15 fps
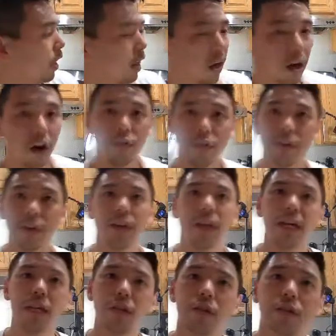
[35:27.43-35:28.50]
Over on
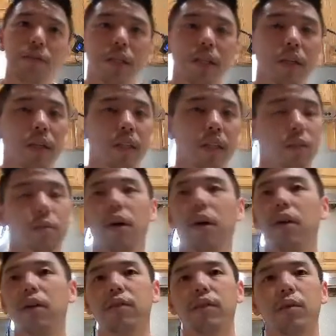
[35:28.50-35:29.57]
that YouTube channel, that's where
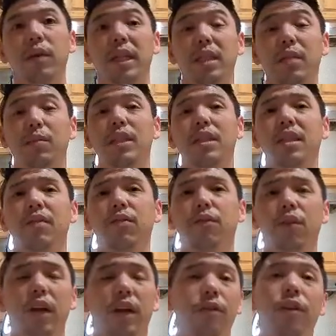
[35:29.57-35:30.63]
all of the recipes live
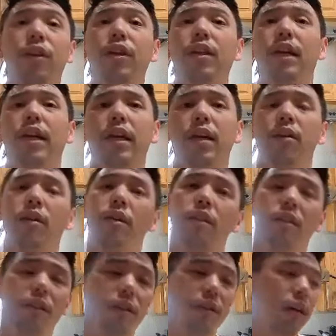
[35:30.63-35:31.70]
for everything that I cook.
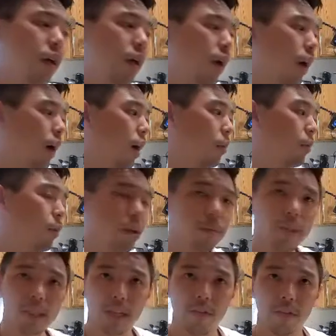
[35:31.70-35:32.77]
So Pretty
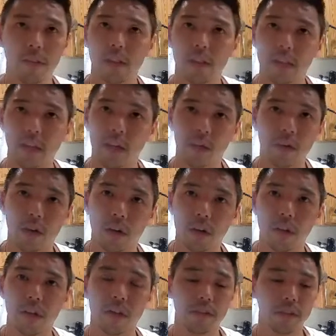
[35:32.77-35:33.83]
much everything that I cook
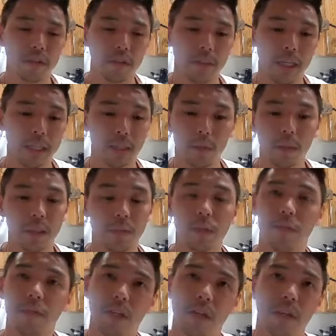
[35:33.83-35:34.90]
on live stream has a recipe
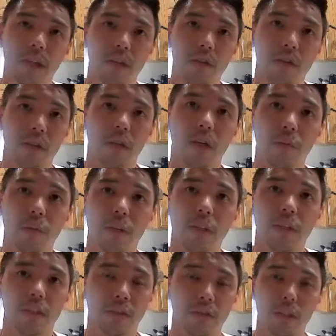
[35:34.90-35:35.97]
video that goes along with
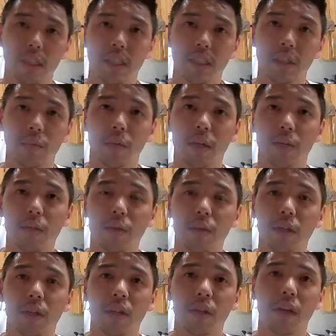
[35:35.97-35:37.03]
it. So essentially what I'm
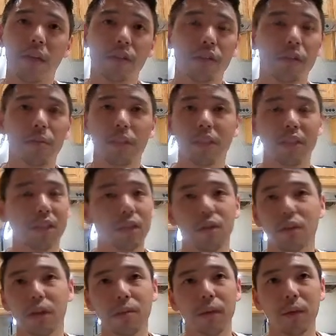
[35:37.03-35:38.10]
doing on live stream is just
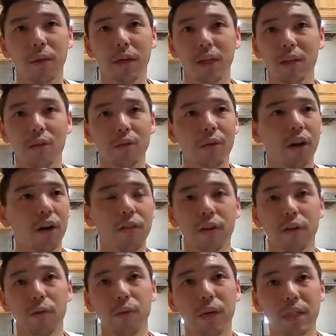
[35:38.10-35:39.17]
cooking my way through all of
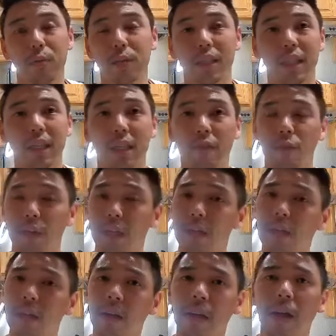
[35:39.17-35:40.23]
the recipes that I've
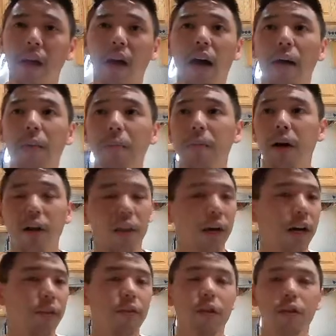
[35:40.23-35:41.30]
written. A
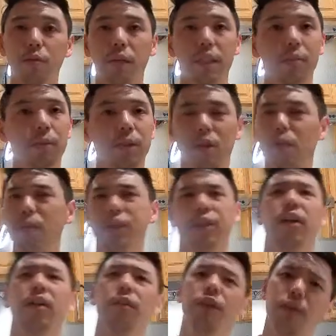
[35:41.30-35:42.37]
lot of those recipes, almost
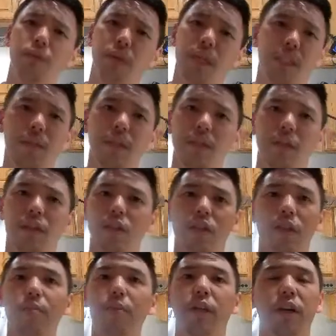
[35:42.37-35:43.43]
all of those recipes, are
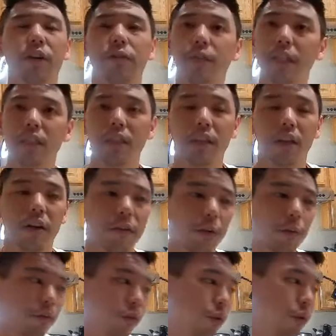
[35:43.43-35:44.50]
some derivation of a
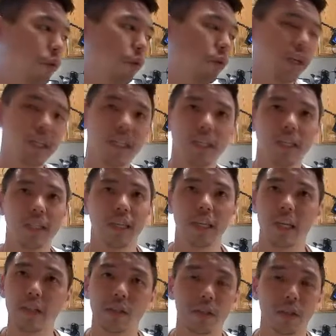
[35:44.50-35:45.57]
food or a dish that
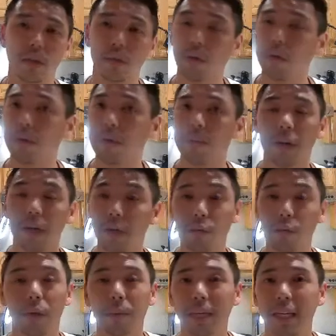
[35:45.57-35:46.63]
I used to grow up, or I
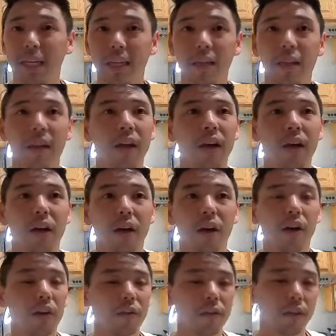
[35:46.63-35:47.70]
grew up eating
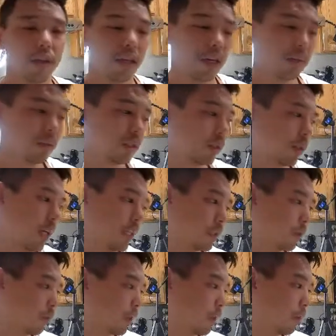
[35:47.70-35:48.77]
all of the time. So
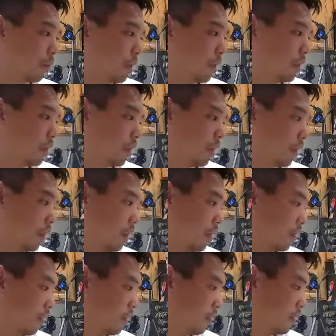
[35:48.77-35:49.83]
last week we did,
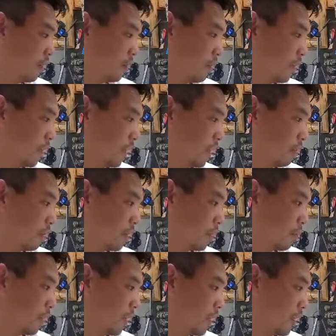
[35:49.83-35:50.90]
what was the last
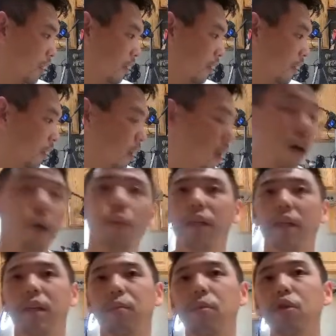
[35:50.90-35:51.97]
recipe I did? We
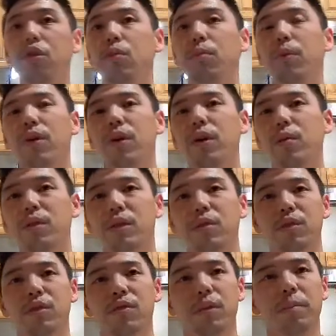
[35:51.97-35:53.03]
did a mushu pork, which
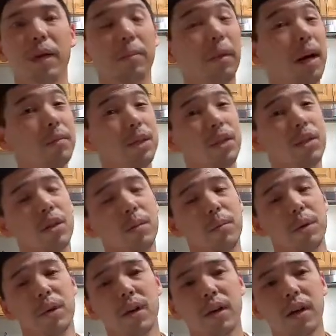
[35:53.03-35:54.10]
was from my mom's cookbook.